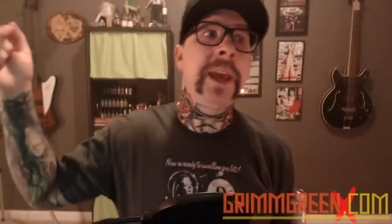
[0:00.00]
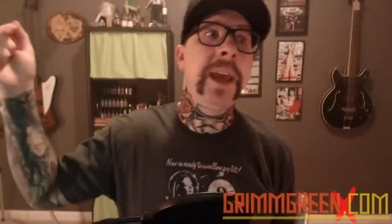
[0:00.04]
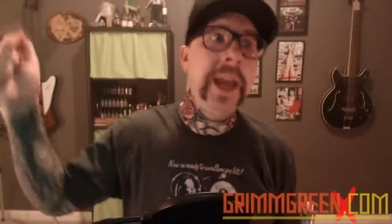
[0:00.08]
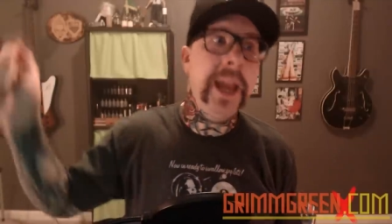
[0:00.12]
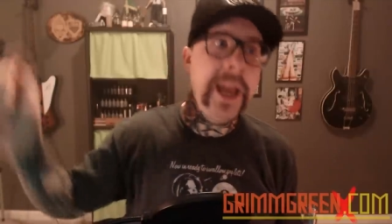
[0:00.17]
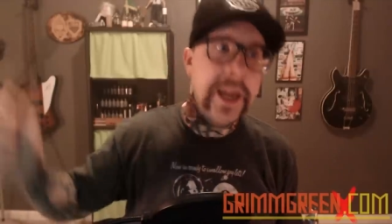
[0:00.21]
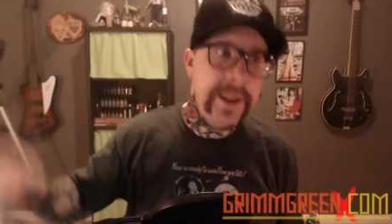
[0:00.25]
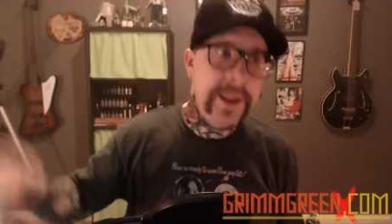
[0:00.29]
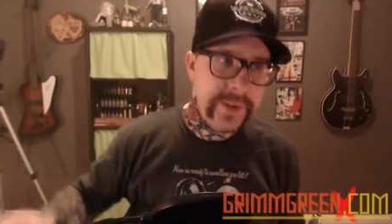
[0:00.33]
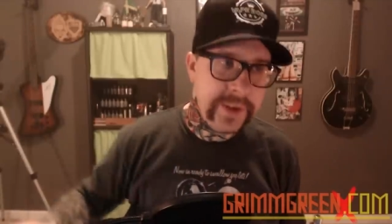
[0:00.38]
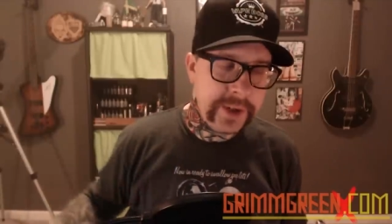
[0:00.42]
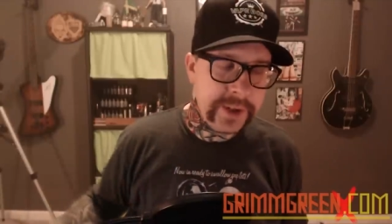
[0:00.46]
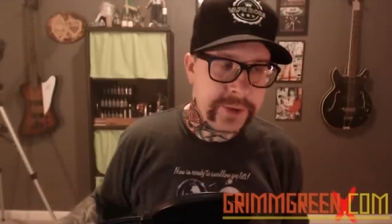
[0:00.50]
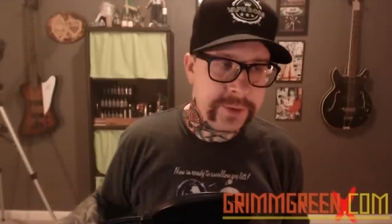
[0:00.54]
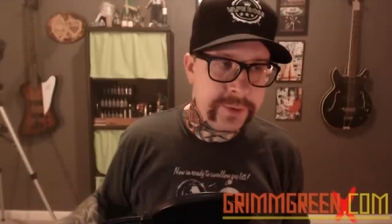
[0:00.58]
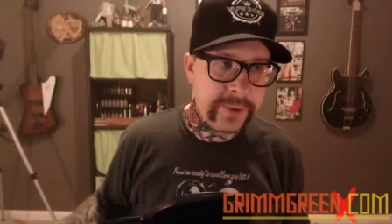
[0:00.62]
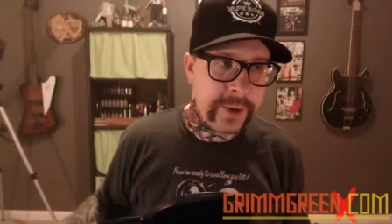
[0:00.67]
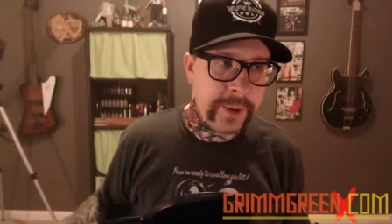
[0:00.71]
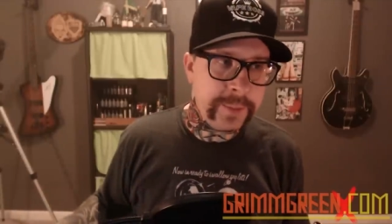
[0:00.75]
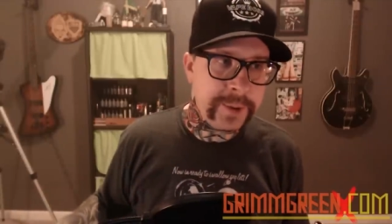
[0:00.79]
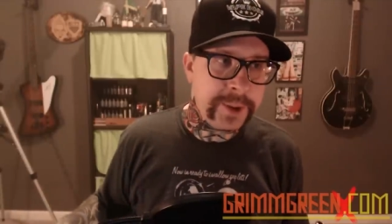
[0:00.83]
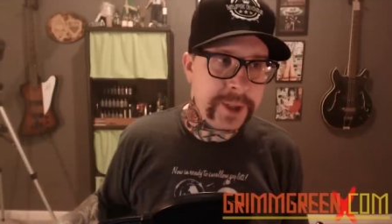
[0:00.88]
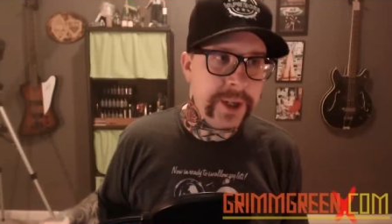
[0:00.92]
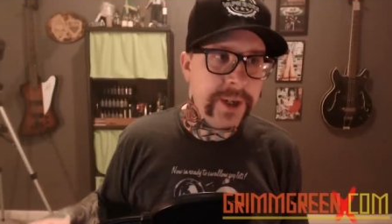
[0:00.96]
in the
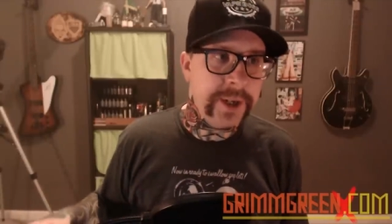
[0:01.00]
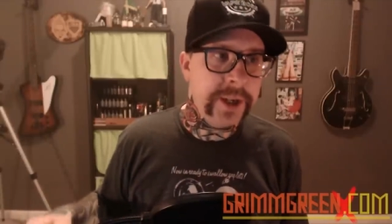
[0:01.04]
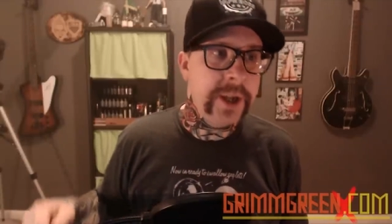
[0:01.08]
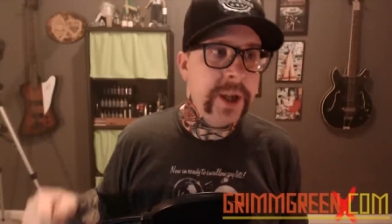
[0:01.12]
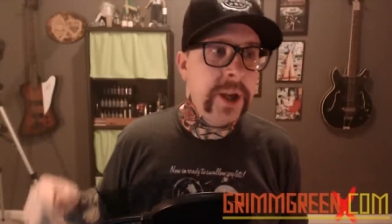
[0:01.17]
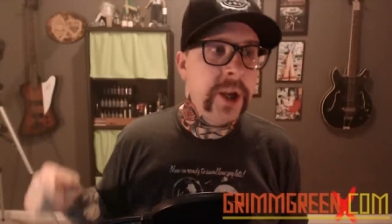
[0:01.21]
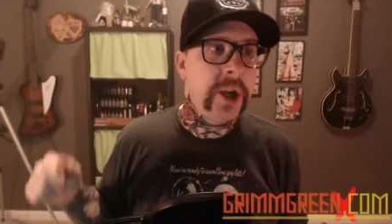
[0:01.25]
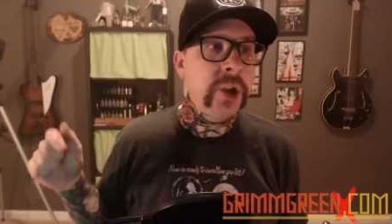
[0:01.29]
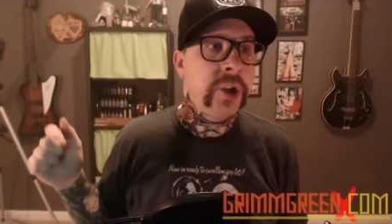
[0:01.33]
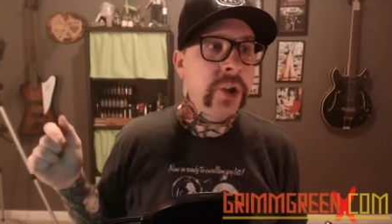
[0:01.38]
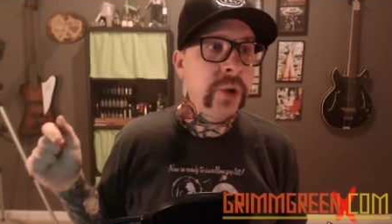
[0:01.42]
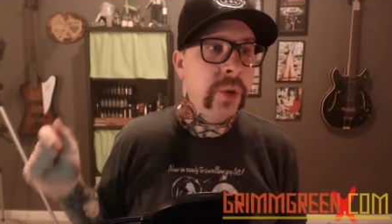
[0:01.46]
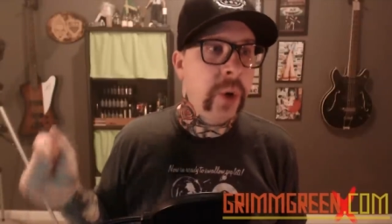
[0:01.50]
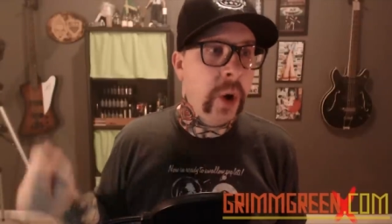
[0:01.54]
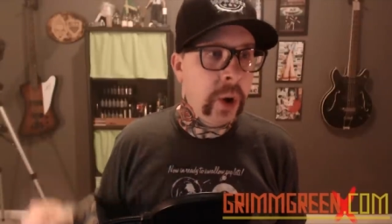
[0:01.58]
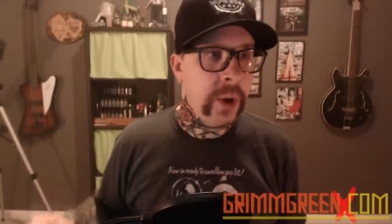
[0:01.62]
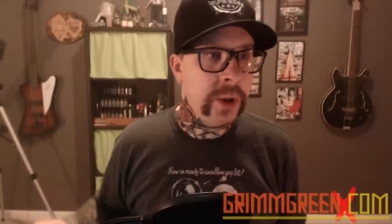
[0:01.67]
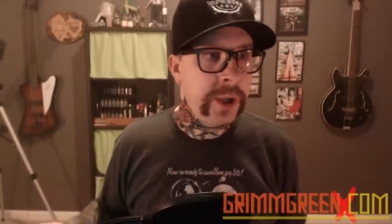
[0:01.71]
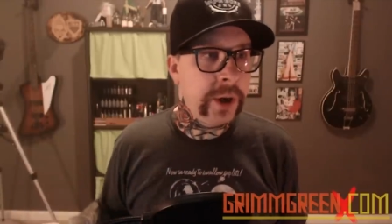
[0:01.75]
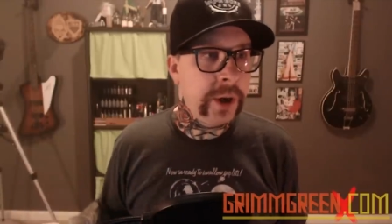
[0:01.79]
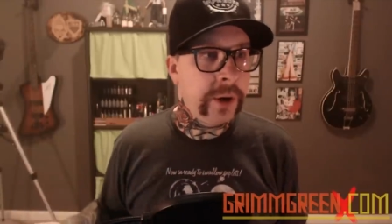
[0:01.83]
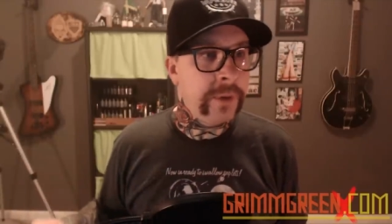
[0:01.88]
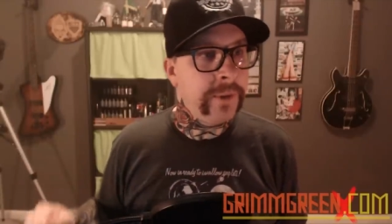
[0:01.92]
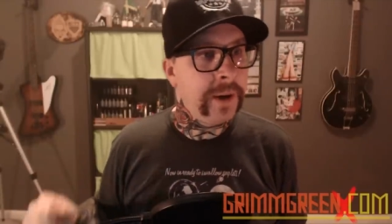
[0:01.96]
description to Oleo